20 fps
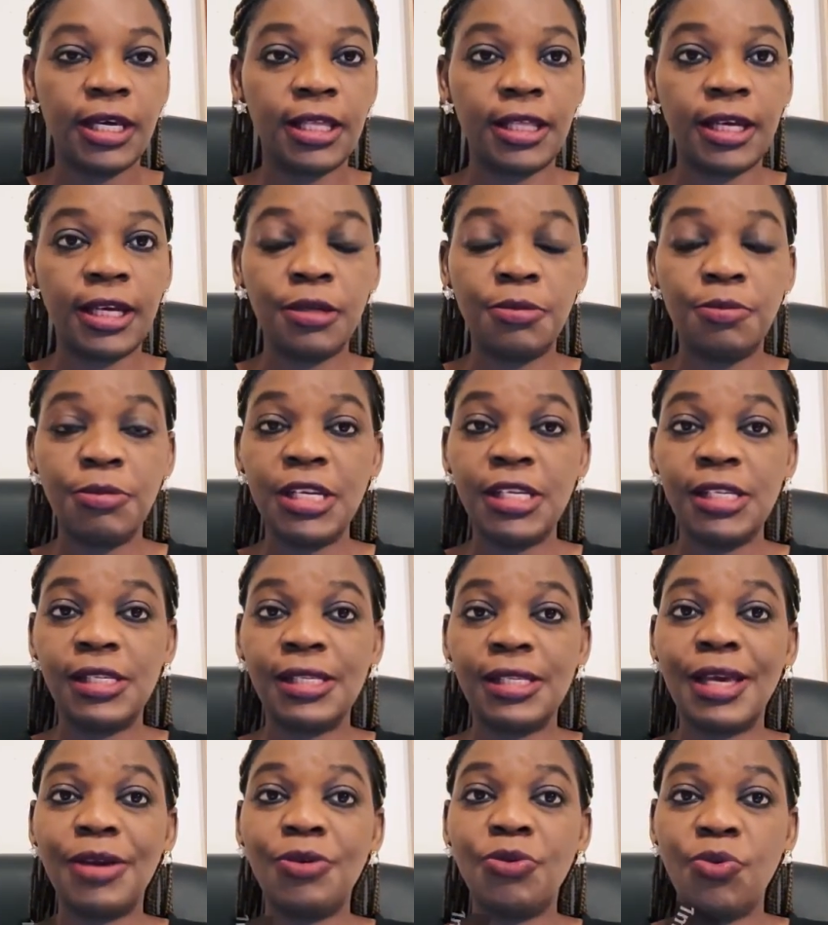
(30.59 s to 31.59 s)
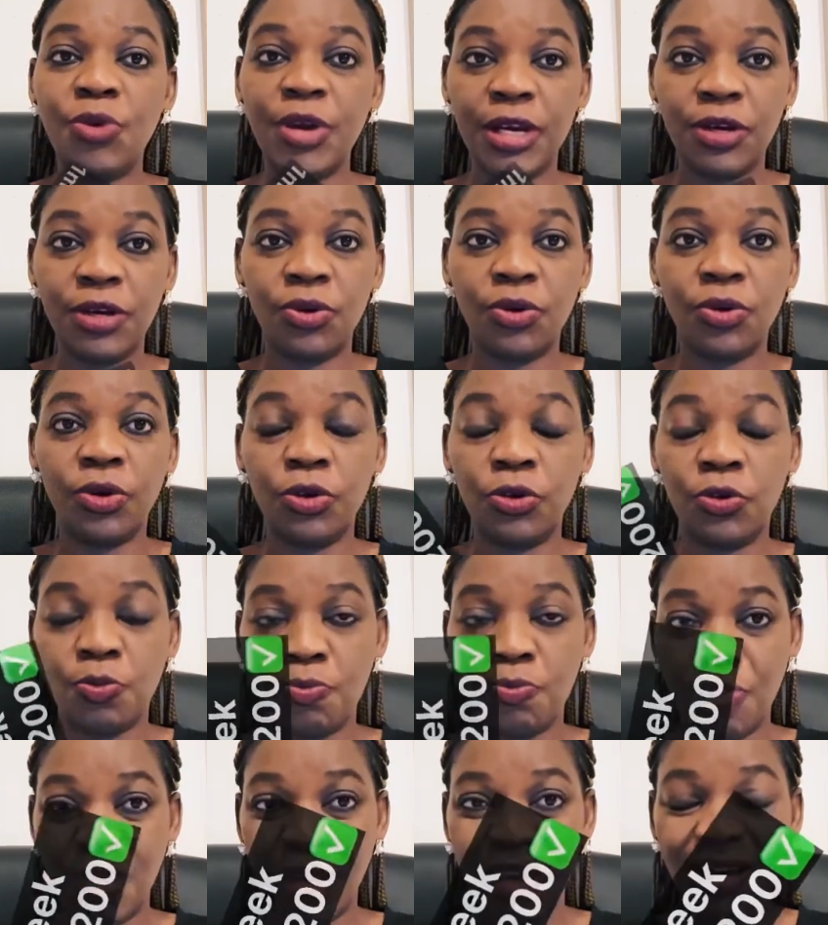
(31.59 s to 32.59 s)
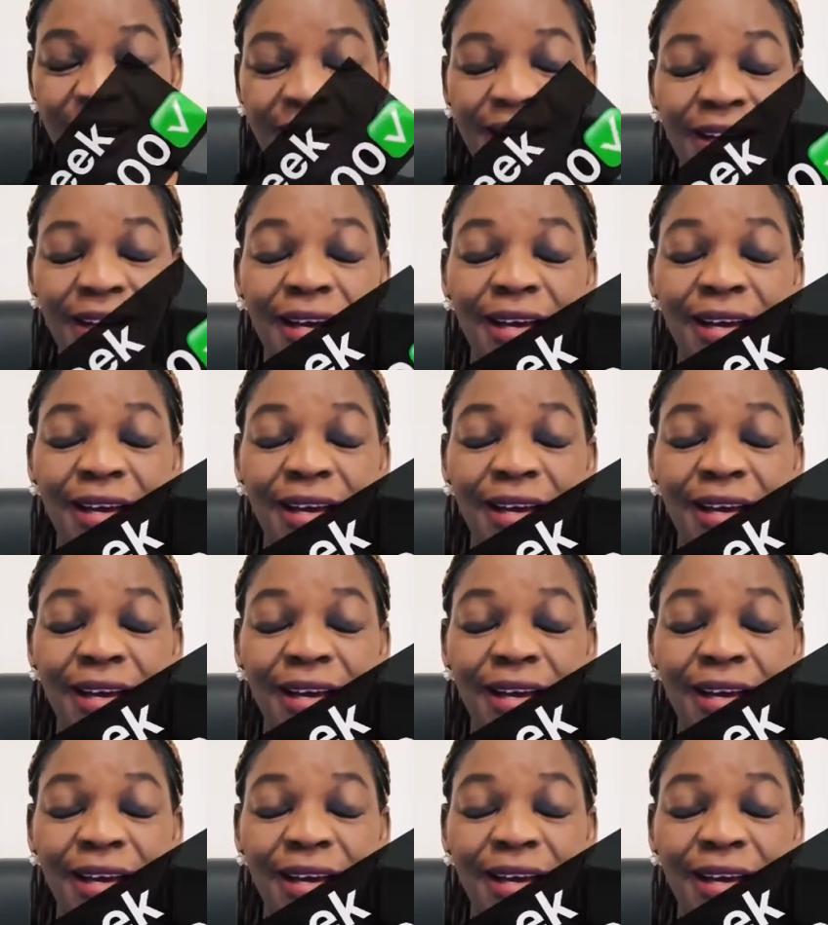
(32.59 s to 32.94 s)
that means a week you're going to make